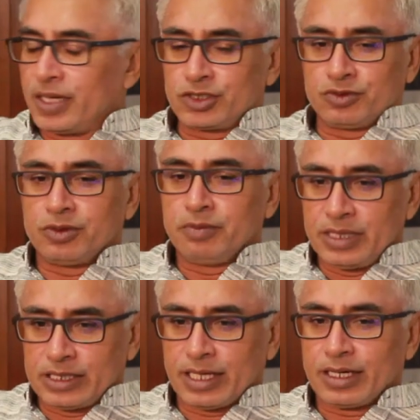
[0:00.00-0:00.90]
from Bombay
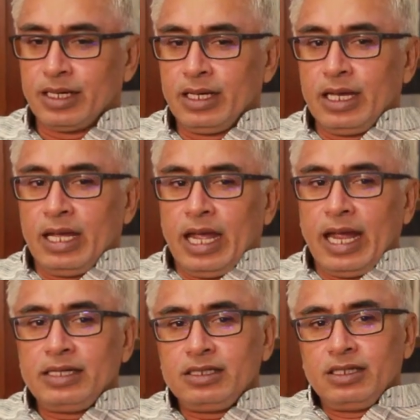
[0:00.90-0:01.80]
to be there.
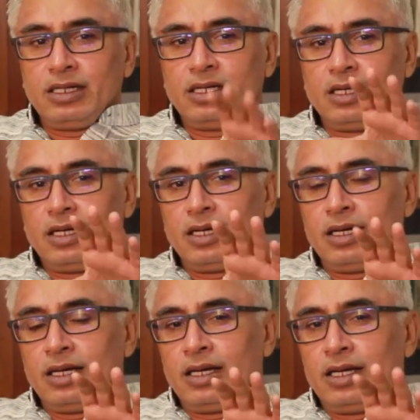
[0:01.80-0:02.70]
And
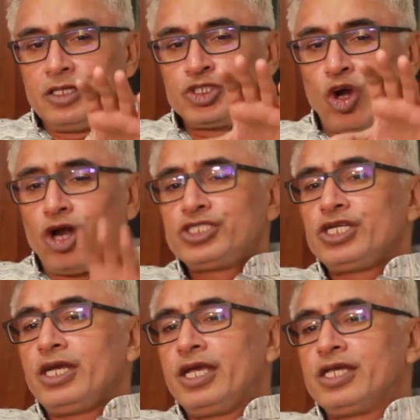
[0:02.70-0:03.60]

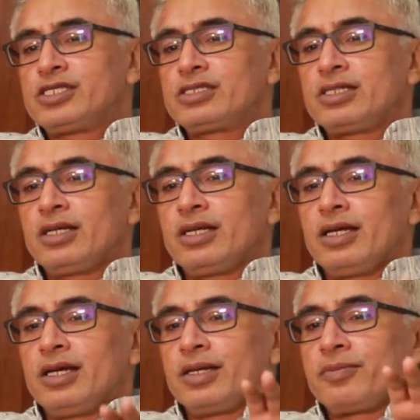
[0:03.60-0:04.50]
George is,